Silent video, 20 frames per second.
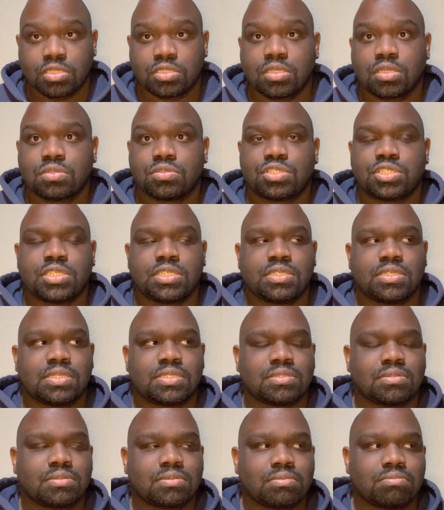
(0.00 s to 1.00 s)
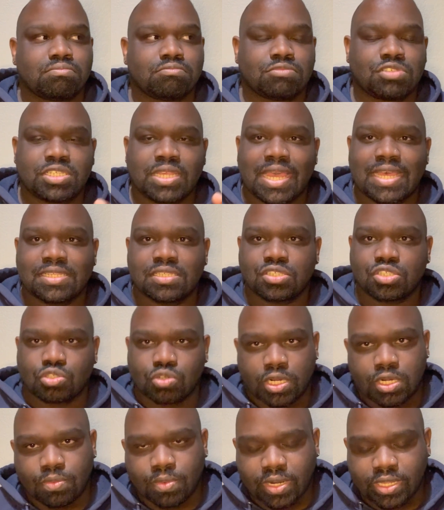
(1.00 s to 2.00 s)
So she's, she has a
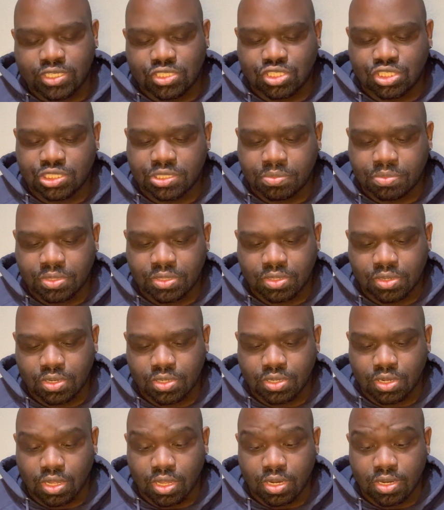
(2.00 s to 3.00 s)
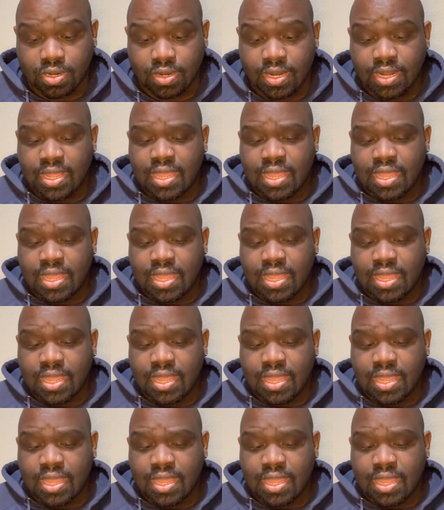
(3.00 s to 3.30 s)
strained relationship with her daughter